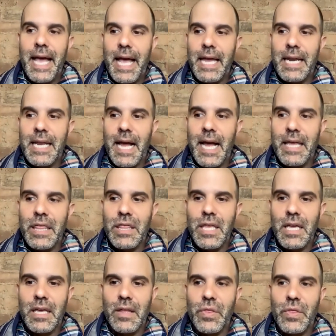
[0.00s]
And I
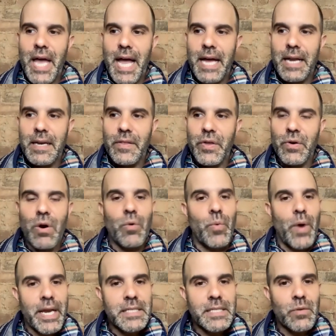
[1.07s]
think that there are
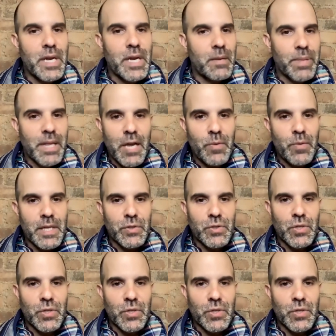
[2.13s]
ways that we can play with it.